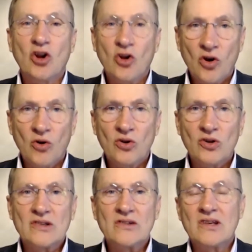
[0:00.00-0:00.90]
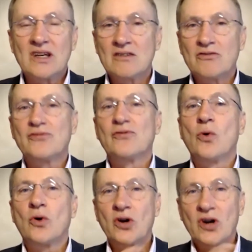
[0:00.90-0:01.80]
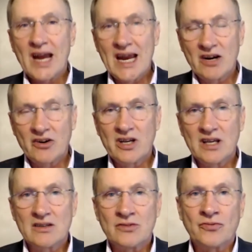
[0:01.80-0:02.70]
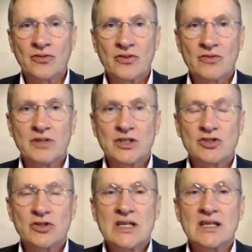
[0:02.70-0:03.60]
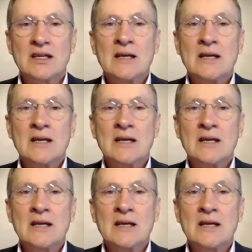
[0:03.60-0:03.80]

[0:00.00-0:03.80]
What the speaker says: goals in 4 areas for the retreat.